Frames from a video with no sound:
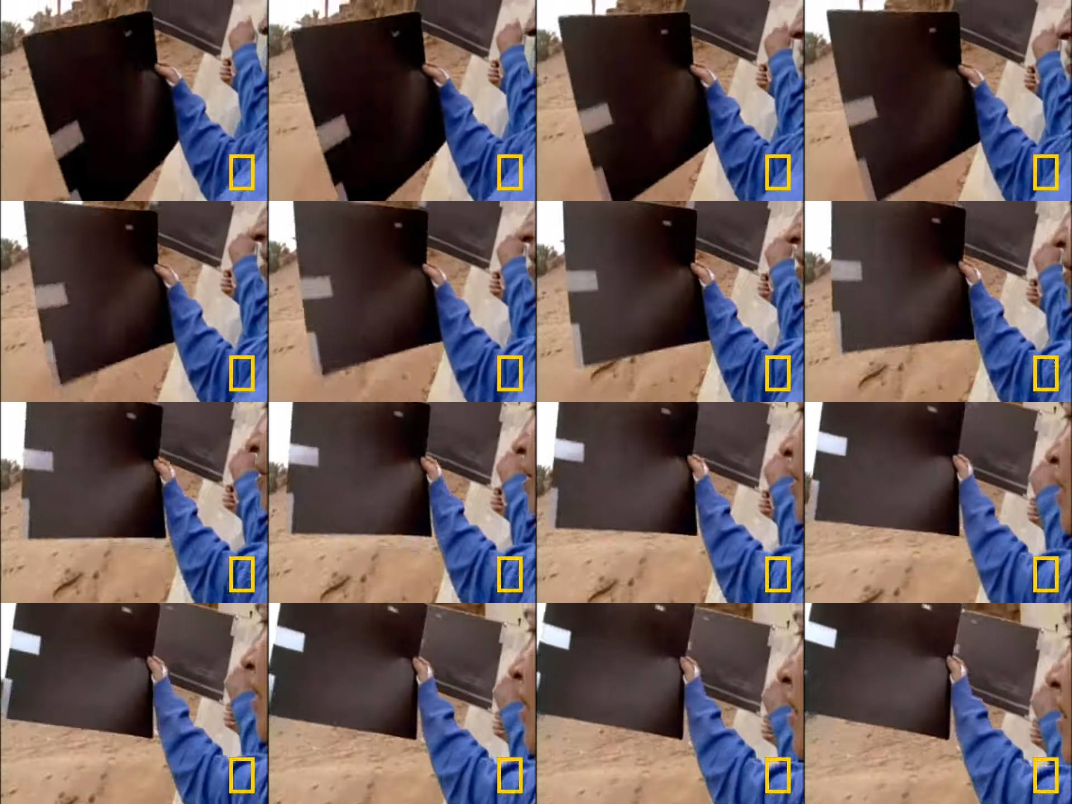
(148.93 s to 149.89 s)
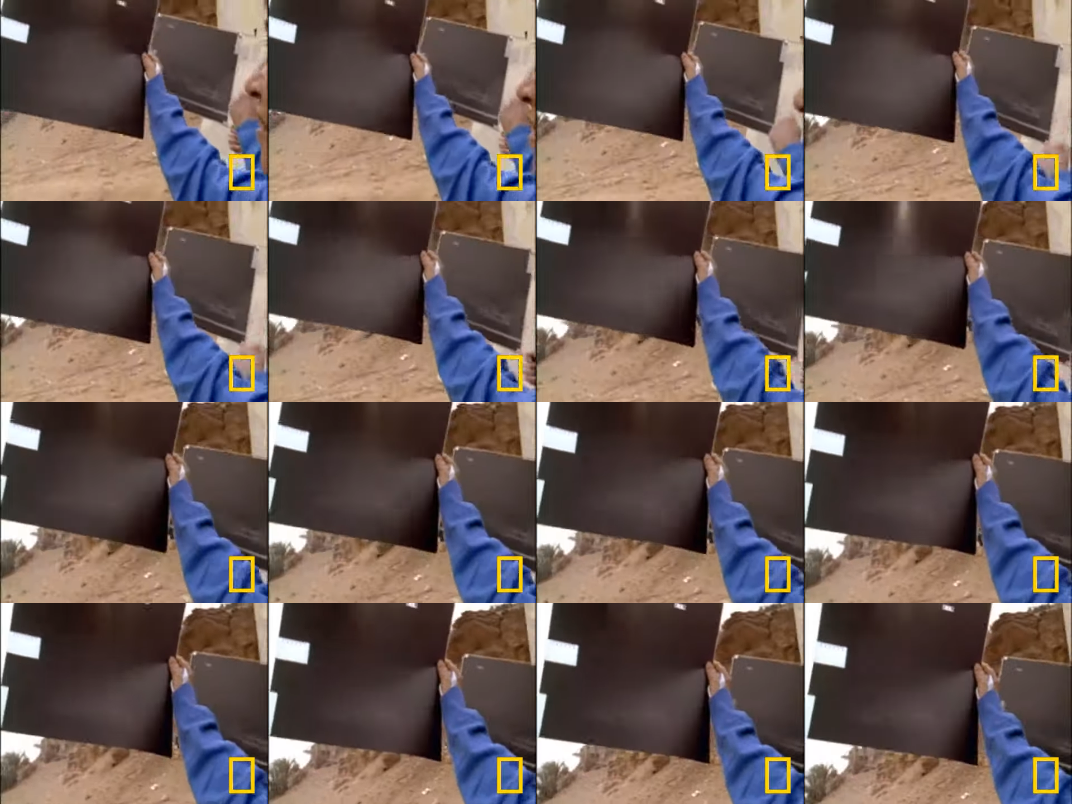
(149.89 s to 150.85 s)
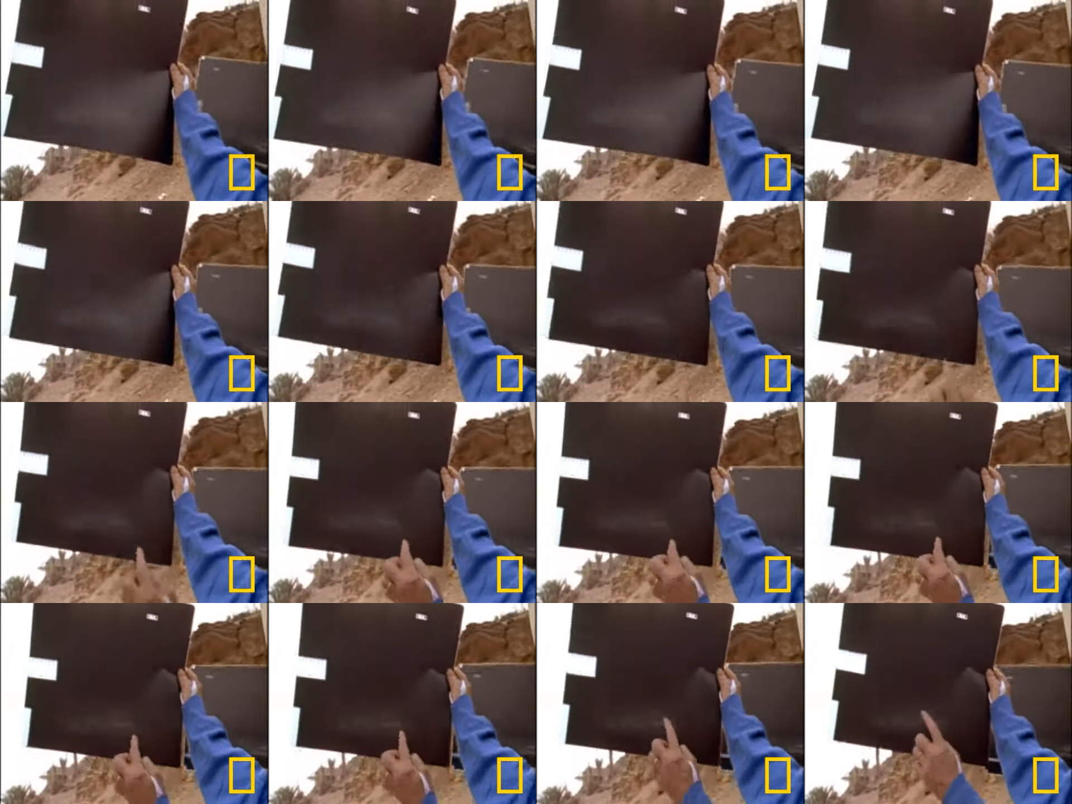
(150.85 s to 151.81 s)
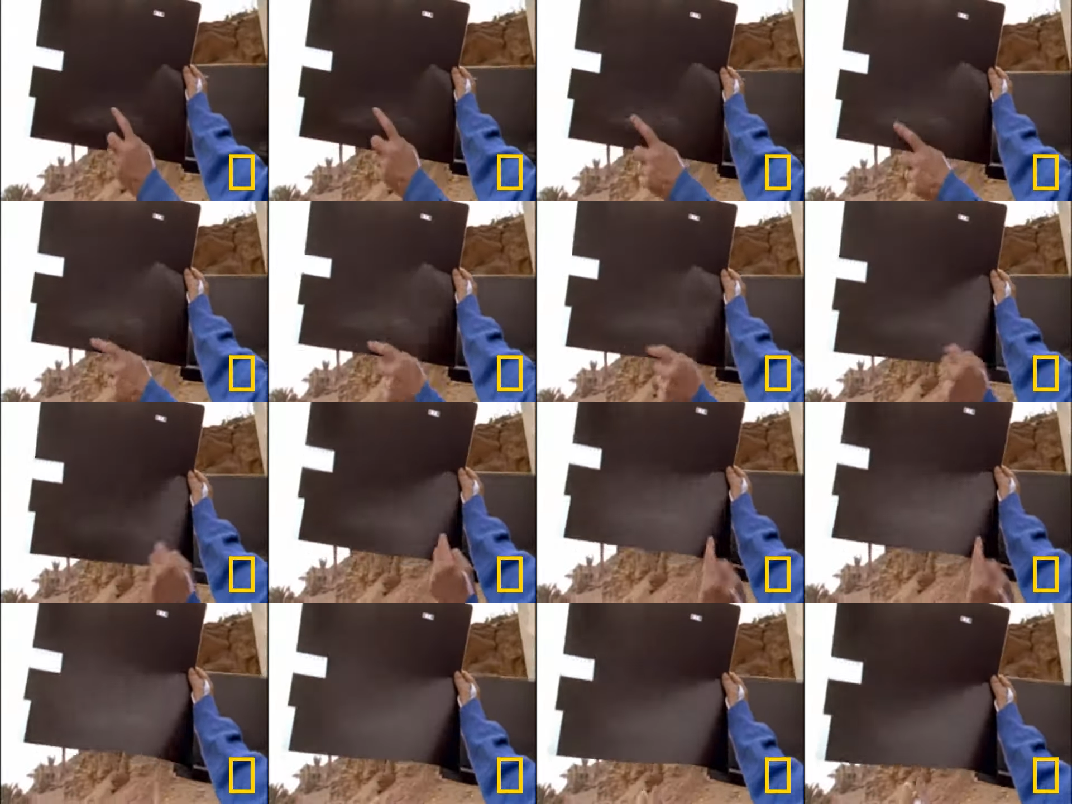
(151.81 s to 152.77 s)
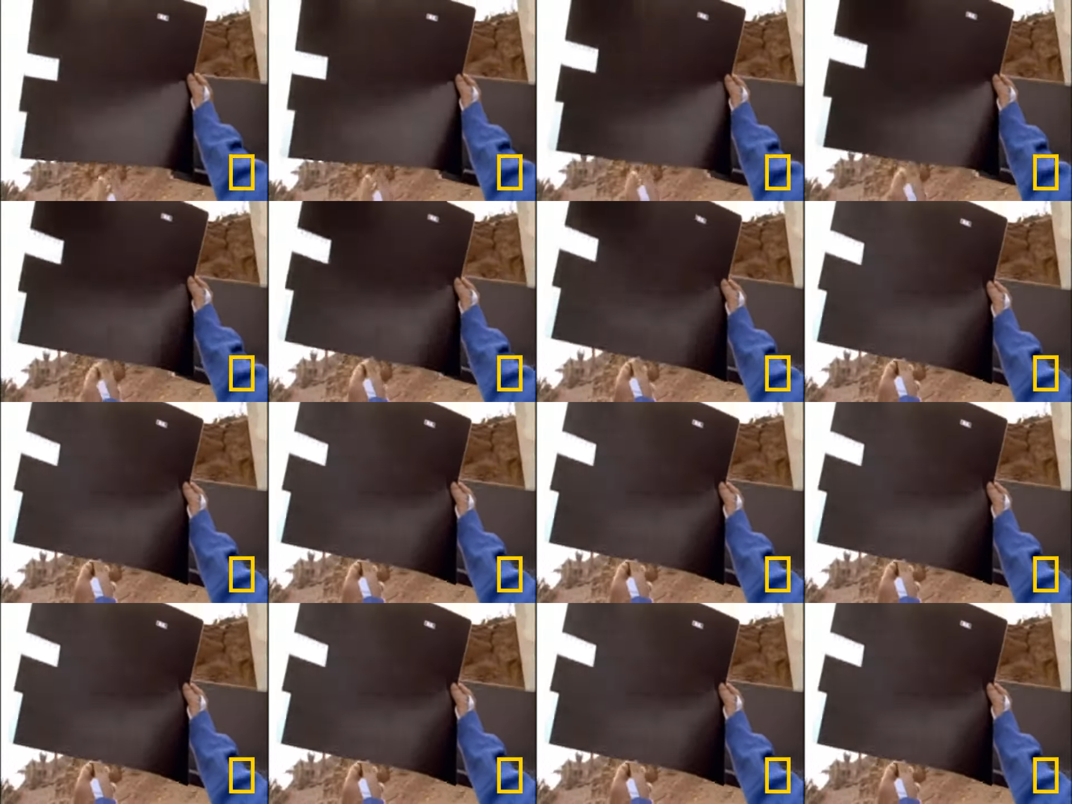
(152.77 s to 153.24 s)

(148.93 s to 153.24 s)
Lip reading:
(no speaker visible)